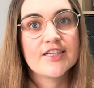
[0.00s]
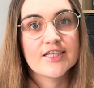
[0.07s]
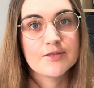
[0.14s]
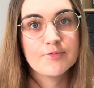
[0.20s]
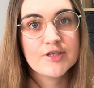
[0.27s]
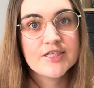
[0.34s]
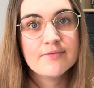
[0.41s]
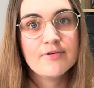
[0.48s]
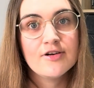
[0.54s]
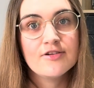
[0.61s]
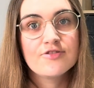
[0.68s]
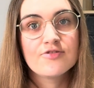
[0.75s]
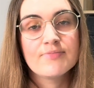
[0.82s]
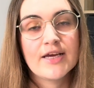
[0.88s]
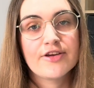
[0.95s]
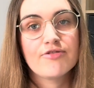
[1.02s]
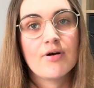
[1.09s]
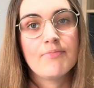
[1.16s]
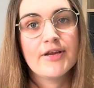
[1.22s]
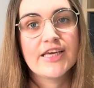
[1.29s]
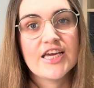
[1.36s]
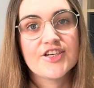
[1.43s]
as possible to make your
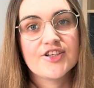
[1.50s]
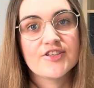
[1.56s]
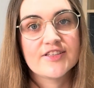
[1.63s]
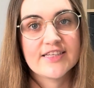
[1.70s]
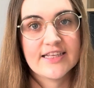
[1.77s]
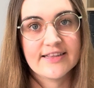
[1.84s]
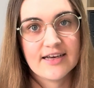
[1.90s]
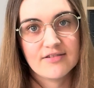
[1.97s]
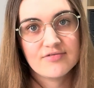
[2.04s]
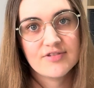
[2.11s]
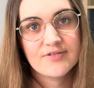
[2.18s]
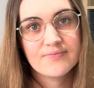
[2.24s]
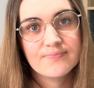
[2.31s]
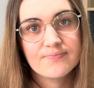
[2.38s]
application stand out.